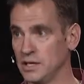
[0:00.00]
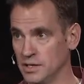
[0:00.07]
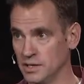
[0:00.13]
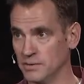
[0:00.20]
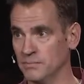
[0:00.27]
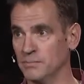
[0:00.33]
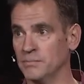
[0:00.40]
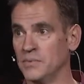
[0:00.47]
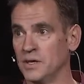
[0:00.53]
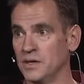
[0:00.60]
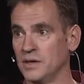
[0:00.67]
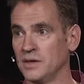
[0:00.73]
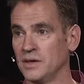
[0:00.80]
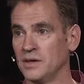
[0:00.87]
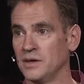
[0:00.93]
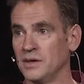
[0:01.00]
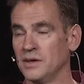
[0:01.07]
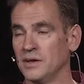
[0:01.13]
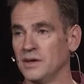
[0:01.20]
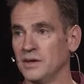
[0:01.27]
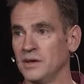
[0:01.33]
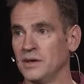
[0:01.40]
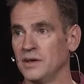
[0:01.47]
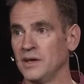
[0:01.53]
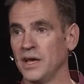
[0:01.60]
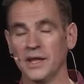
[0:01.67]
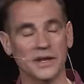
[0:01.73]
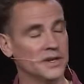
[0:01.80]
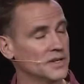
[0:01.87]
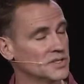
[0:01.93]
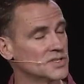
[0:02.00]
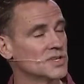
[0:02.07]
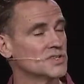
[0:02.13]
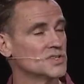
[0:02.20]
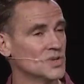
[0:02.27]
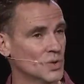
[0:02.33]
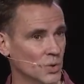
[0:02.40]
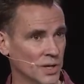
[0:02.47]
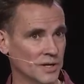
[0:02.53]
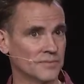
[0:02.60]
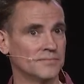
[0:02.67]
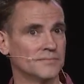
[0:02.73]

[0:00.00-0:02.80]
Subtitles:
Him, and it is His doing.